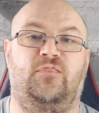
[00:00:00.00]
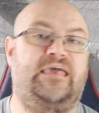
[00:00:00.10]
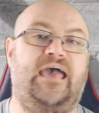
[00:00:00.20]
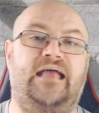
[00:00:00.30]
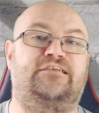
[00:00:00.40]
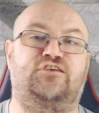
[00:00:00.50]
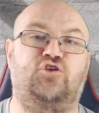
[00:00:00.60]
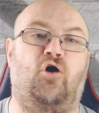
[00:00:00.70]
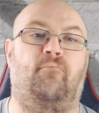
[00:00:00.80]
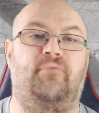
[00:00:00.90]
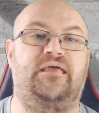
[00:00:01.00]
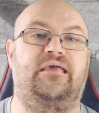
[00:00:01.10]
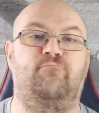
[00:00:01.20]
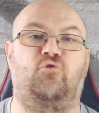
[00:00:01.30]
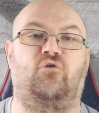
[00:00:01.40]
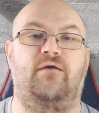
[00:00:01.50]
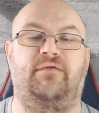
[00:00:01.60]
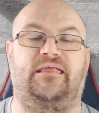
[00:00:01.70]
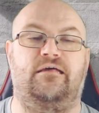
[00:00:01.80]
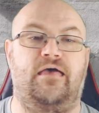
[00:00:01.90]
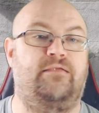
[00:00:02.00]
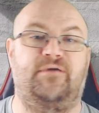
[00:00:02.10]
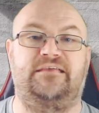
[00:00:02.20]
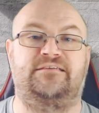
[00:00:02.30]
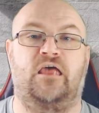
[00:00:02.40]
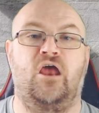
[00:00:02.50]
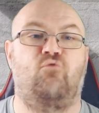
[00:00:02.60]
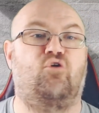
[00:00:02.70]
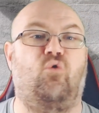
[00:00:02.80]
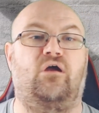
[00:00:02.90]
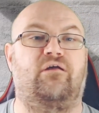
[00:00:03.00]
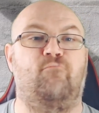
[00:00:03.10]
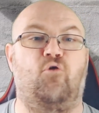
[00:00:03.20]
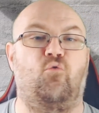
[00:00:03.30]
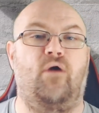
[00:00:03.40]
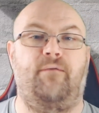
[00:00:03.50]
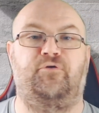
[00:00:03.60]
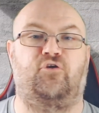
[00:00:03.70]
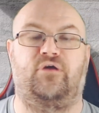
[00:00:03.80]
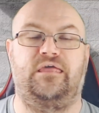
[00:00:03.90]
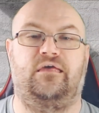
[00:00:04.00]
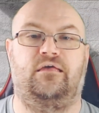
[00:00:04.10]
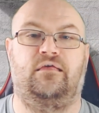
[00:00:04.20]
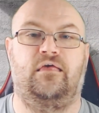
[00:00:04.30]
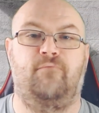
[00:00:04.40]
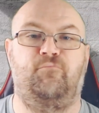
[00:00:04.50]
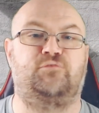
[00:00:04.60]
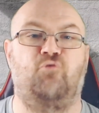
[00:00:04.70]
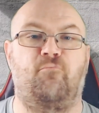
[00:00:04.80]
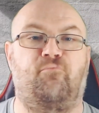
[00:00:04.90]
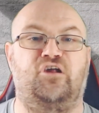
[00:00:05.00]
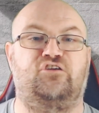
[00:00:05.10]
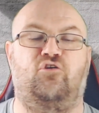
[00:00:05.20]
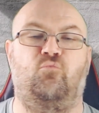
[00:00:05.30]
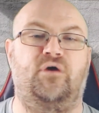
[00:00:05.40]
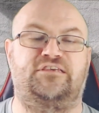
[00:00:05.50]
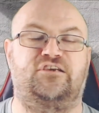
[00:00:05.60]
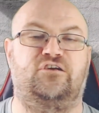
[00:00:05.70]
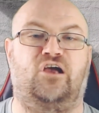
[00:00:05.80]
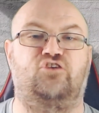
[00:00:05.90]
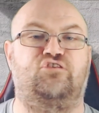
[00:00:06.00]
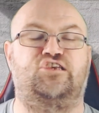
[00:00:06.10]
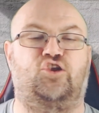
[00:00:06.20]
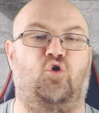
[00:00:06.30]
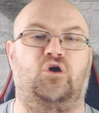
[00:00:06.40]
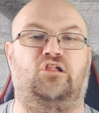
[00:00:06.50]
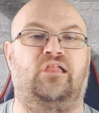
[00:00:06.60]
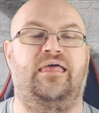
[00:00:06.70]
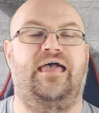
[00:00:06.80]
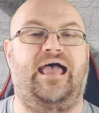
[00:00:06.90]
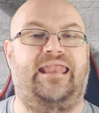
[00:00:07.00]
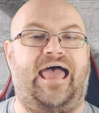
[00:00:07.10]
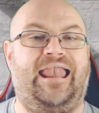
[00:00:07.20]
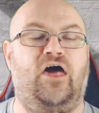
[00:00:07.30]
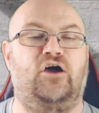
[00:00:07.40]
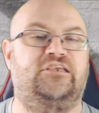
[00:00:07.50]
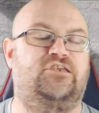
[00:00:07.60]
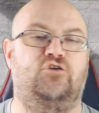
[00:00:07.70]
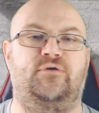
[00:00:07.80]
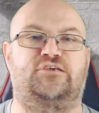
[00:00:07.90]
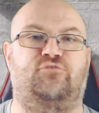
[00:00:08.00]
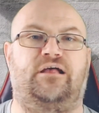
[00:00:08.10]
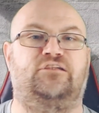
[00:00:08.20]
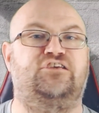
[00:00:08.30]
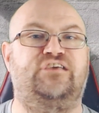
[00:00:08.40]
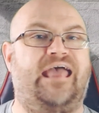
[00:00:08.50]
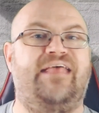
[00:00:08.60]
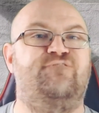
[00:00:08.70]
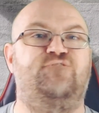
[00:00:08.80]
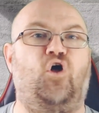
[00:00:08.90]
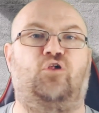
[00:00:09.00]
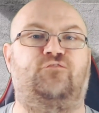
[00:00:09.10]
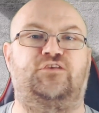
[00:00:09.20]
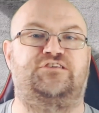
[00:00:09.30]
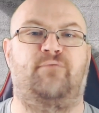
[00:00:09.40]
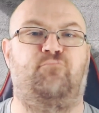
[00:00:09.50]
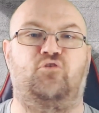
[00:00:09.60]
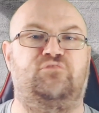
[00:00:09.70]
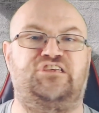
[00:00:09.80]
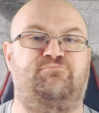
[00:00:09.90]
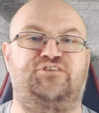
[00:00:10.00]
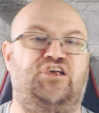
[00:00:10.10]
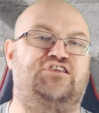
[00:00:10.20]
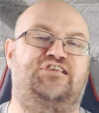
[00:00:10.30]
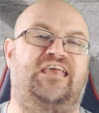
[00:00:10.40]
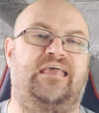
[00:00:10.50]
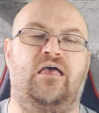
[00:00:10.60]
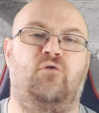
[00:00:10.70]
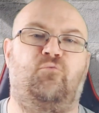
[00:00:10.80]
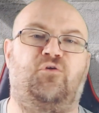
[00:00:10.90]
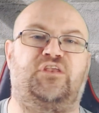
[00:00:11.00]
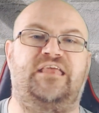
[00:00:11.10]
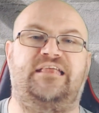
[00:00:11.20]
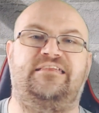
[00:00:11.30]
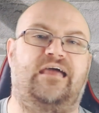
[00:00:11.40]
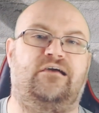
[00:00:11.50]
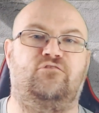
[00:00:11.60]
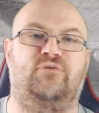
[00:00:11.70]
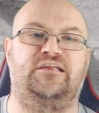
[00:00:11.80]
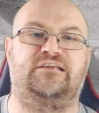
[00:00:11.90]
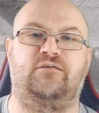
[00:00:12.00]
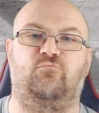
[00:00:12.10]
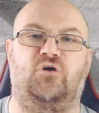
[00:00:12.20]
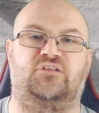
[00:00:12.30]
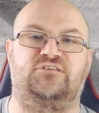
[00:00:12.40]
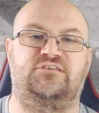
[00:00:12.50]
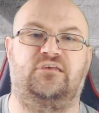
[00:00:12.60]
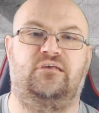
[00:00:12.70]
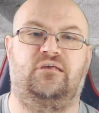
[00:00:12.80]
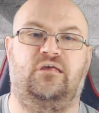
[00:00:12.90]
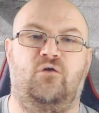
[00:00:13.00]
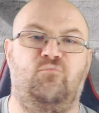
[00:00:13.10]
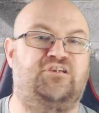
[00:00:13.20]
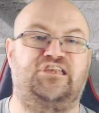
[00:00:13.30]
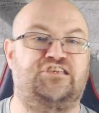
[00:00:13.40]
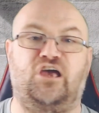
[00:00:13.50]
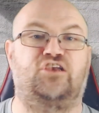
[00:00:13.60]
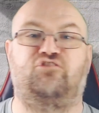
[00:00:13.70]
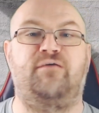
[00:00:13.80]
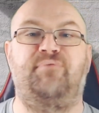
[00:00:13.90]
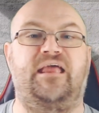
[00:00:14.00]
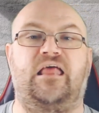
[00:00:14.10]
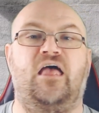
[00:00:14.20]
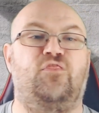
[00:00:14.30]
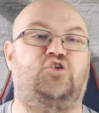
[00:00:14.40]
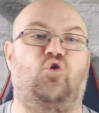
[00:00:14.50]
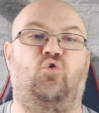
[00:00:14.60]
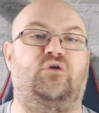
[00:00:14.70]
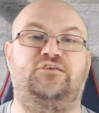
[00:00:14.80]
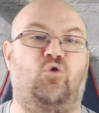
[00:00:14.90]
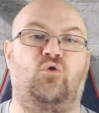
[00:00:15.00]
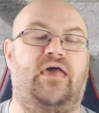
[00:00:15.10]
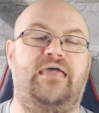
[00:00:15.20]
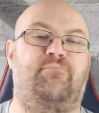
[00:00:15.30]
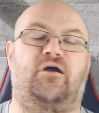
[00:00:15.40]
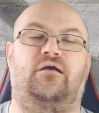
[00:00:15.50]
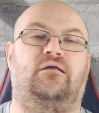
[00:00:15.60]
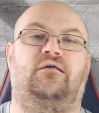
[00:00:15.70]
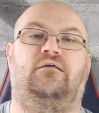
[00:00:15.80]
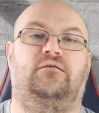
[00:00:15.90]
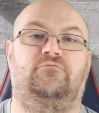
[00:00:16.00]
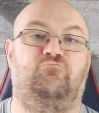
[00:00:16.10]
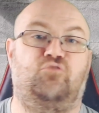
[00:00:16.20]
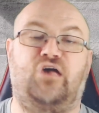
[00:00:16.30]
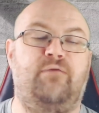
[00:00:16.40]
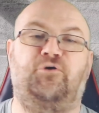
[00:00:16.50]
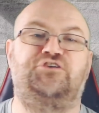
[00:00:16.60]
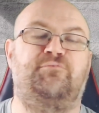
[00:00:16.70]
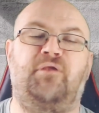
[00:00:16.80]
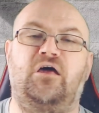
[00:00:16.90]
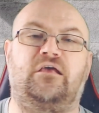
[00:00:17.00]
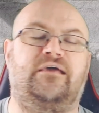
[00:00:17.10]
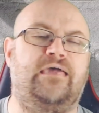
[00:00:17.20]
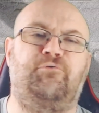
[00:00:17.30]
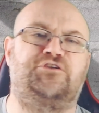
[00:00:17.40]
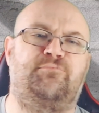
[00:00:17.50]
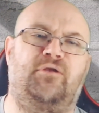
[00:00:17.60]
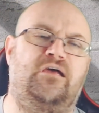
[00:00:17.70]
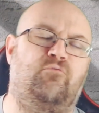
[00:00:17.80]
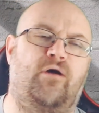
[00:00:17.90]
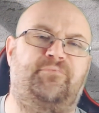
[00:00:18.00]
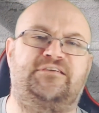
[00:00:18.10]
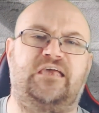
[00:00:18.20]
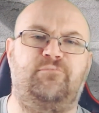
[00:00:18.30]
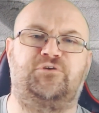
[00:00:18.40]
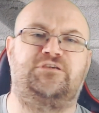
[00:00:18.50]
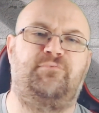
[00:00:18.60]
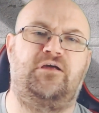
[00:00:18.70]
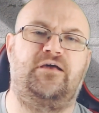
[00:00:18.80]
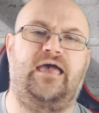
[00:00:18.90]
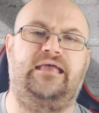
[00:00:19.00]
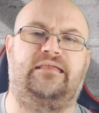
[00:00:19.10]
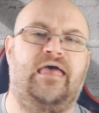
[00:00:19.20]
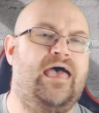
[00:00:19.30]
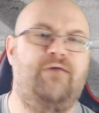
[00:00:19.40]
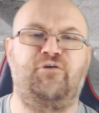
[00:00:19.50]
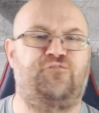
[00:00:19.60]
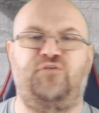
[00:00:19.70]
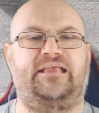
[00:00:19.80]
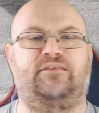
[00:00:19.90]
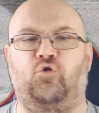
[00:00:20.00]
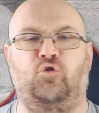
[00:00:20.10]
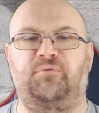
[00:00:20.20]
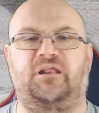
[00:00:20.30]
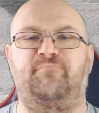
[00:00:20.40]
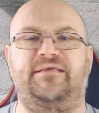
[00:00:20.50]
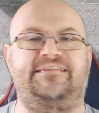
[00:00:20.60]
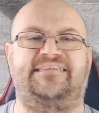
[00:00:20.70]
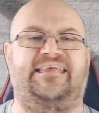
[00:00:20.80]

They can't stop making more enemies, requiring more weaponry, puts more pressure on Western countries loyal and allied to Israel to get involved at some point, which is precisely what the Netanyahu regime wants, which this country, be it the Tories or Labour, will keep on supplying weapons, keep on supplying aid. And McFadden all but admits